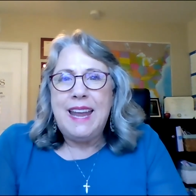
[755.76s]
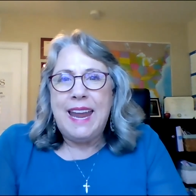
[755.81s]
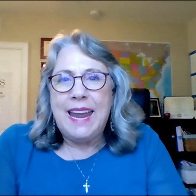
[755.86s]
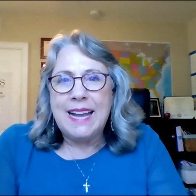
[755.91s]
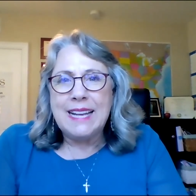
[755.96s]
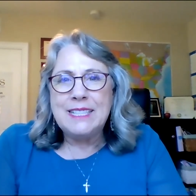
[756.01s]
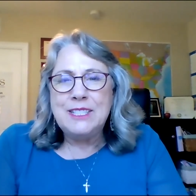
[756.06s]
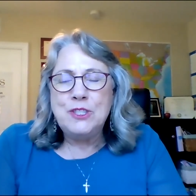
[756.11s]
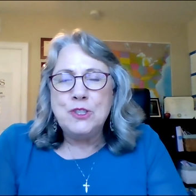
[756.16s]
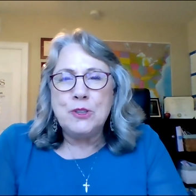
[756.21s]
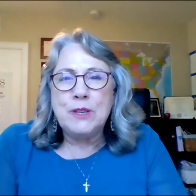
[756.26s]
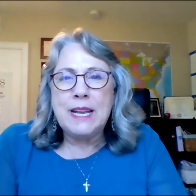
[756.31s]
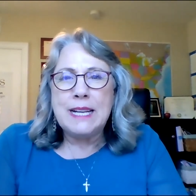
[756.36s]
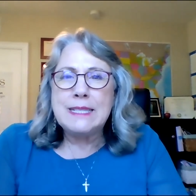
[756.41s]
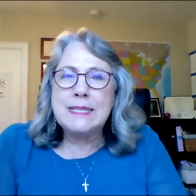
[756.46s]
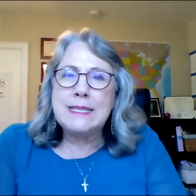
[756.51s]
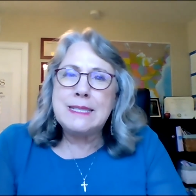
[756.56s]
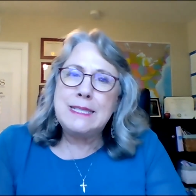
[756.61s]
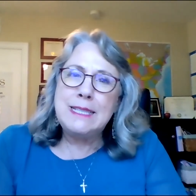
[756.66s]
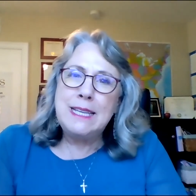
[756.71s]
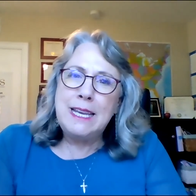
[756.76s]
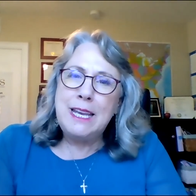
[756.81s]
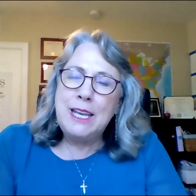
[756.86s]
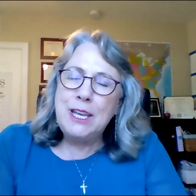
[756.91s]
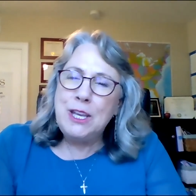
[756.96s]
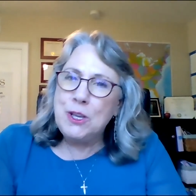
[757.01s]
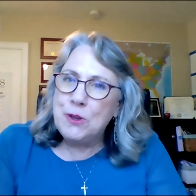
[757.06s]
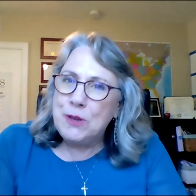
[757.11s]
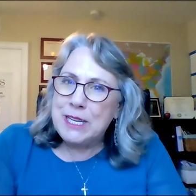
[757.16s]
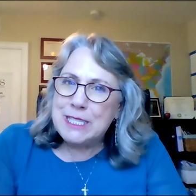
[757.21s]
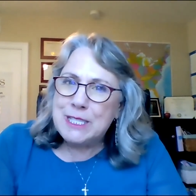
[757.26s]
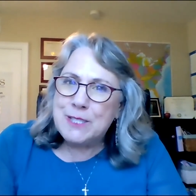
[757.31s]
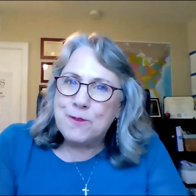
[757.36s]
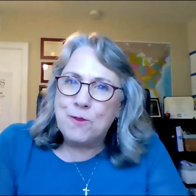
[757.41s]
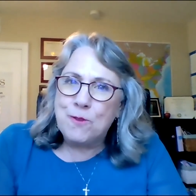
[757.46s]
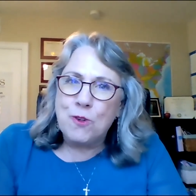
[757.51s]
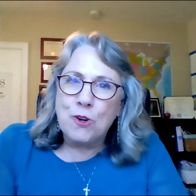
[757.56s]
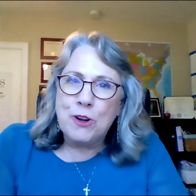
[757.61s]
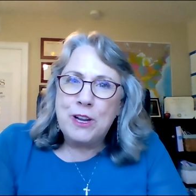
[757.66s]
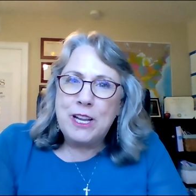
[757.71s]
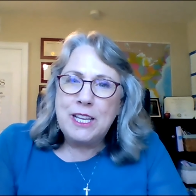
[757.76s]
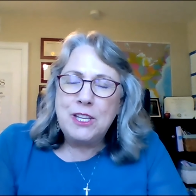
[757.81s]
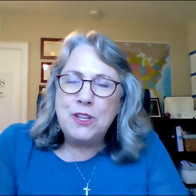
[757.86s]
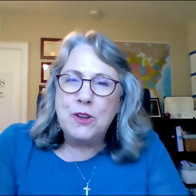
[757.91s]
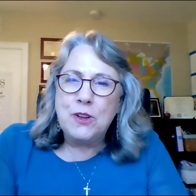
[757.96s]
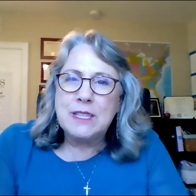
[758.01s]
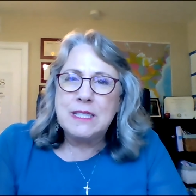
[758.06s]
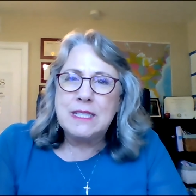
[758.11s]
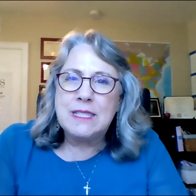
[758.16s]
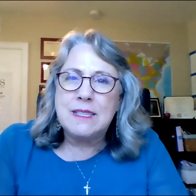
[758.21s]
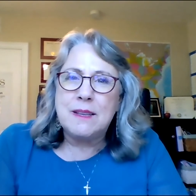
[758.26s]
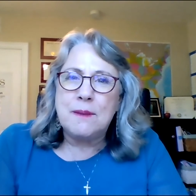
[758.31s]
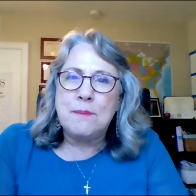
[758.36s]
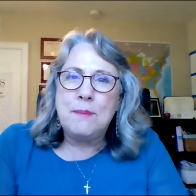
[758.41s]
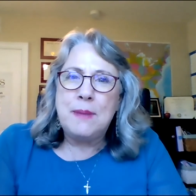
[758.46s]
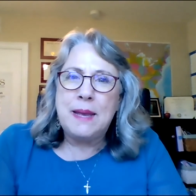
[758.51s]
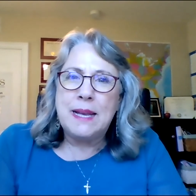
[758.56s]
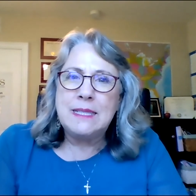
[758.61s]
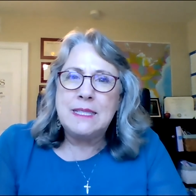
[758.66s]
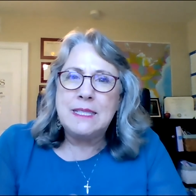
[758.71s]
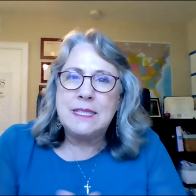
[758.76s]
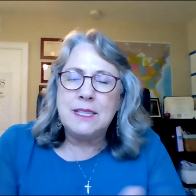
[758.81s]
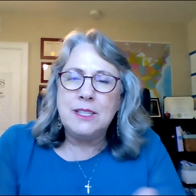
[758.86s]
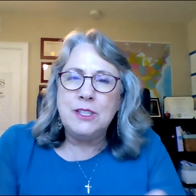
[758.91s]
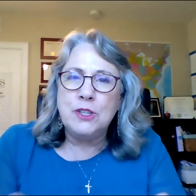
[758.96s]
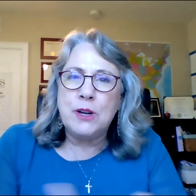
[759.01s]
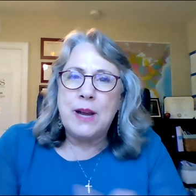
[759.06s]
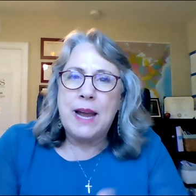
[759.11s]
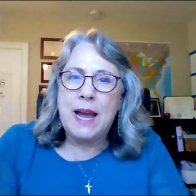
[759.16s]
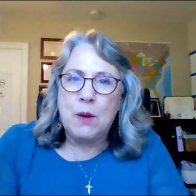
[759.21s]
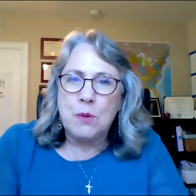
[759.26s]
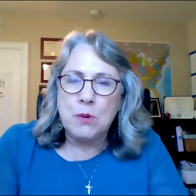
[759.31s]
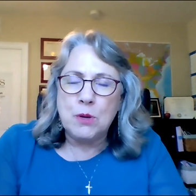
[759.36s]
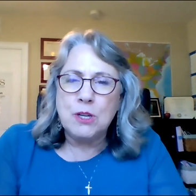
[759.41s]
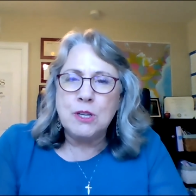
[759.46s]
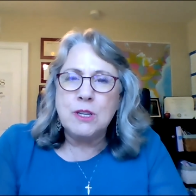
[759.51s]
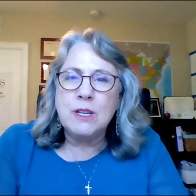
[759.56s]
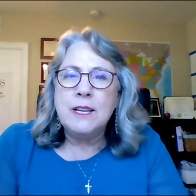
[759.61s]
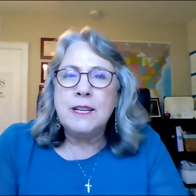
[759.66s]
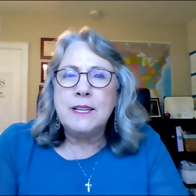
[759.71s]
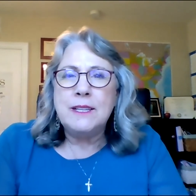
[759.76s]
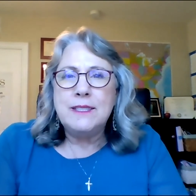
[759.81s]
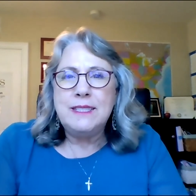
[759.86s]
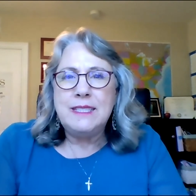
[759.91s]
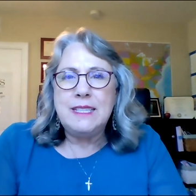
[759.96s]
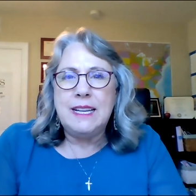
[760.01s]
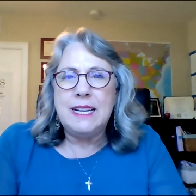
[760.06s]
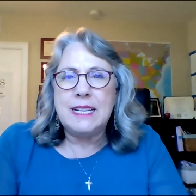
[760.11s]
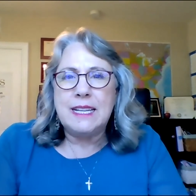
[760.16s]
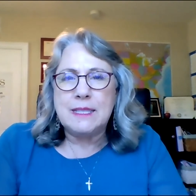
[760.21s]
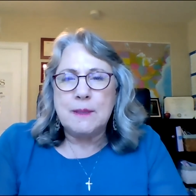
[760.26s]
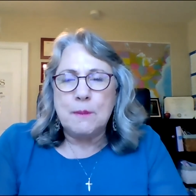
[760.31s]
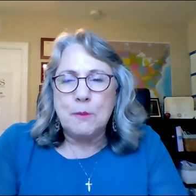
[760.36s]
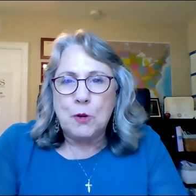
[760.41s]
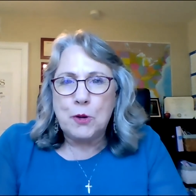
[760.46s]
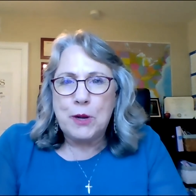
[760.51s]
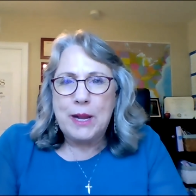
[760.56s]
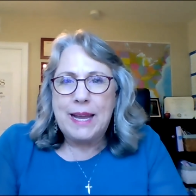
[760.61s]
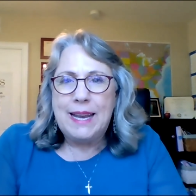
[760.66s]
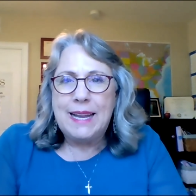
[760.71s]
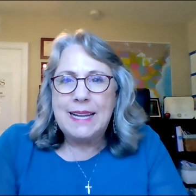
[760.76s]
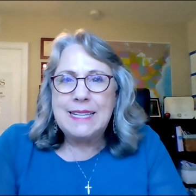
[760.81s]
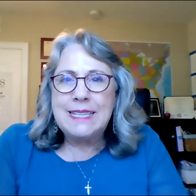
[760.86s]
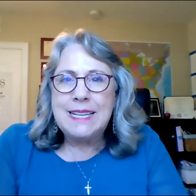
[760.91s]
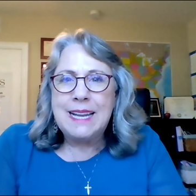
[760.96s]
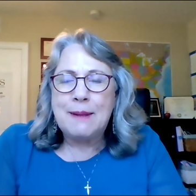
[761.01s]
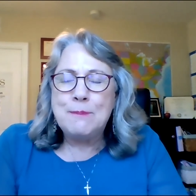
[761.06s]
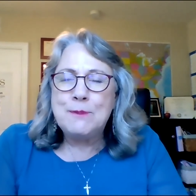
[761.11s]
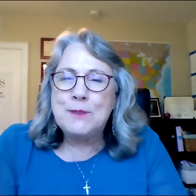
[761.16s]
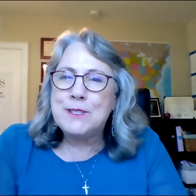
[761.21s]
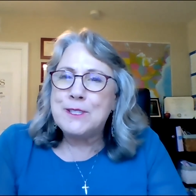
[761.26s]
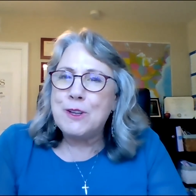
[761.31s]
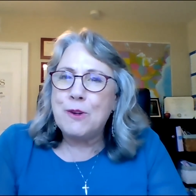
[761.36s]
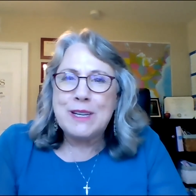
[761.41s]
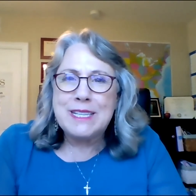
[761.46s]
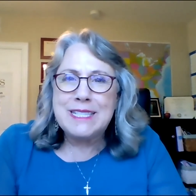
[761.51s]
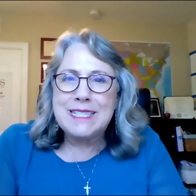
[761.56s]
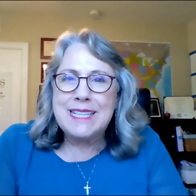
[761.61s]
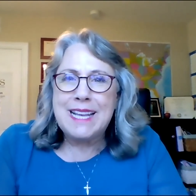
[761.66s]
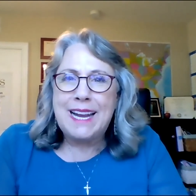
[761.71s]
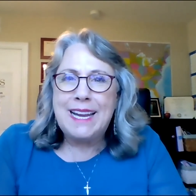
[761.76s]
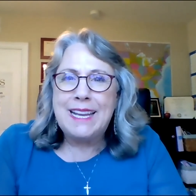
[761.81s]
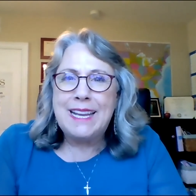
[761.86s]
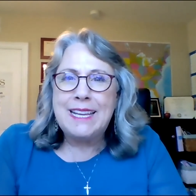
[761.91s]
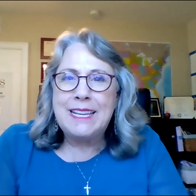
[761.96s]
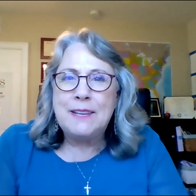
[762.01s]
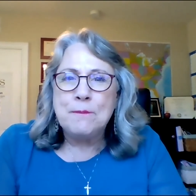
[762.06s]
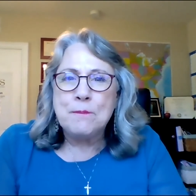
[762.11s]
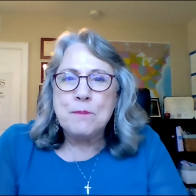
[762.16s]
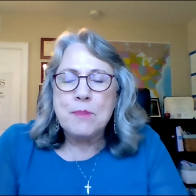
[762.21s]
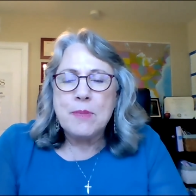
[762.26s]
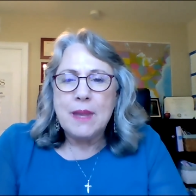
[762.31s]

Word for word: and you'll get CE units for it. You could submit your hour to get some credit. I'm so excited.